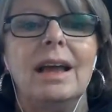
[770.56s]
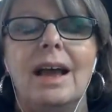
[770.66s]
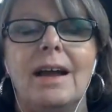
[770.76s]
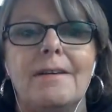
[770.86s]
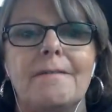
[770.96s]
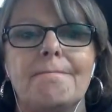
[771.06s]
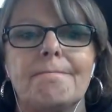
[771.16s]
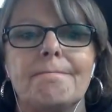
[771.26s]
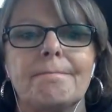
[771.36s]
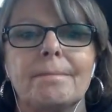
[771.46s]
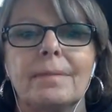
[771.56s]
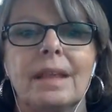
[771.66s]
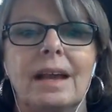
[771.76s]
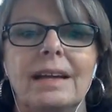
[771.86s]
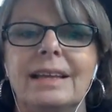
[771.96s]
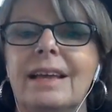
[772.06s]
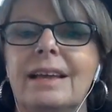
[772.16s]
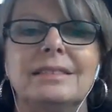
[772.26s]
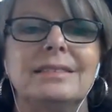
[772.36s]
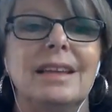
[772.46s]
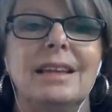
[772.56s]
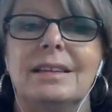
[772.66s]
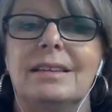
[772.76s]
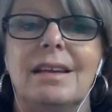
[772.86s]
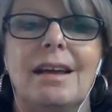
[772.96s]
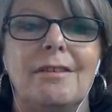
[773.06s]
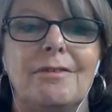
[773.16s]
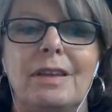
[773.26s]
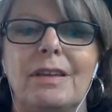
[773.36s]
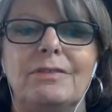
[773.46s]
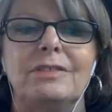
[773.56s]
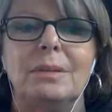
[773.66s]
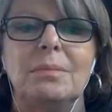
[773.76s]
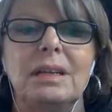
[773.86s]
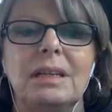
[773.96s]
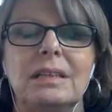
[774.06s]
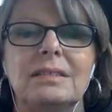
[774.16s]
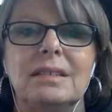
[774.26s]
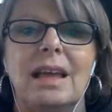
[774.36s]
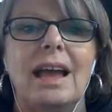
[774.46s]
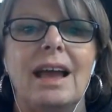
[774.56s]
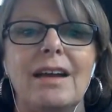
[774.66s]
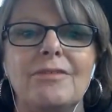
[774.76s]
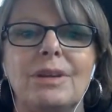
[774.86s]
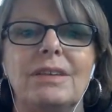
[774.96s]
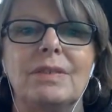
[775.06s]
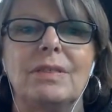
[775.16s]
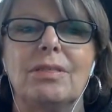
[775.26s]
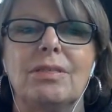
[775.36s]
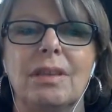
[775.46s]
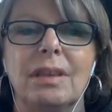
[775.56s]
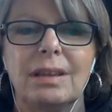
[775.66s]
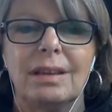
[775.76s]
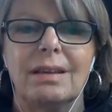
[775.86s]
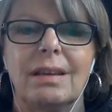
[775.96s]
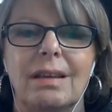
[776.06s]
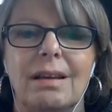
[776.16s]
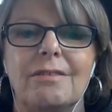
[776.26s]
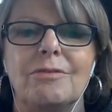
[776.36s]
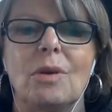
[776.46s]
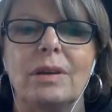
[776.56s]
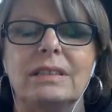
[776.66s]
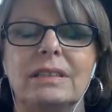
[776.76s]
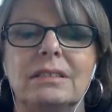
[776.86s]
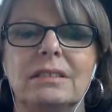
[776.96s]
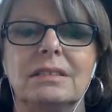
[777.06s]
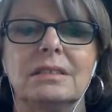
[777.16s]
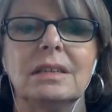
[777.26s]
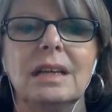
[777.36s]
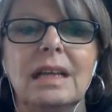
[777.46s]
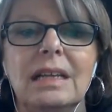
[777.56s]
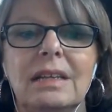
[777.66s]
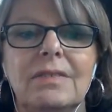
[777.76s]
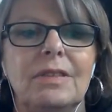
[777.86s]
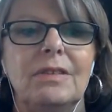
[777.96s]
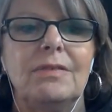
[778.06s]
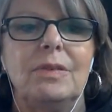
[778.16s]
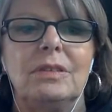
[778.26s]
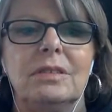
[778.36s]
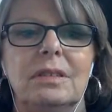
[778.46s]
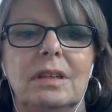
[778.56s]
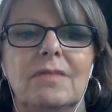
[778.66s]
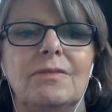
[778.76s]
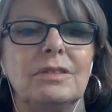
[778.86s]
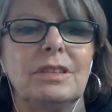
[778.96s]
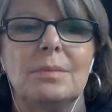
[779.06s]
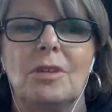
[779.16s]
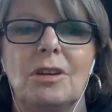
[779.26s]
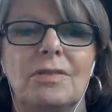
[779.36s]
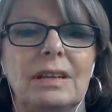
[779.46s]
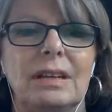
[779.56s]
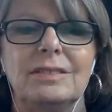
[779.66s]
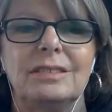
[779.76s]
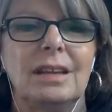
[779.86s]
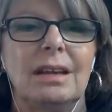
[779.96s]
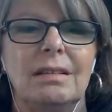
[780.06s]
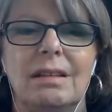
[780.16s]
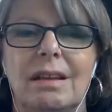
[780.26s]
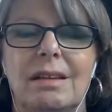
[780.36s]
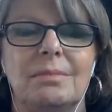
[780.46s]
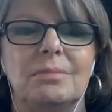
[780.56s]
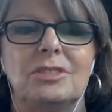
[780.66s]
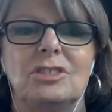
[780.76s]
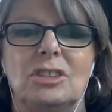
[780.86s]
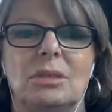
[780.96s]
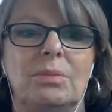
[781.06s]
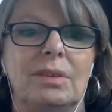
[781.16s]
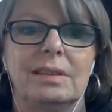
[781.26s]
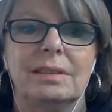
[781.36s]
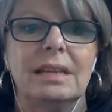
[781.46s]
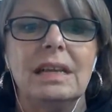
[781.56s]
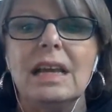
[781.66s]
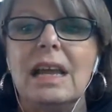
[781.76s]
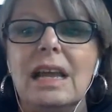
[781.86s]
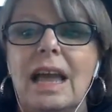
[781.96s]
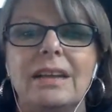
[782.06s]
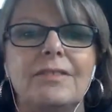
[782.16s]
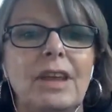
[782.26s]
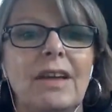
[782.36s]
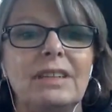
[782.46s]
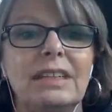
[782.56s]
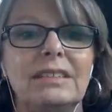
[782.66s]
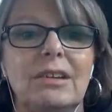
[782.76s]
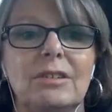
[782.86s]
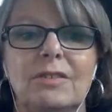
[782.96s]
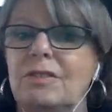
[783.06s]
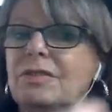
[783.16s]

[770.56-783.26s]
I can't say enough. If somebody is halfway even thinking of wanting to live the full-time RV lifestyle, jump on it. And if you have any doubt, if you've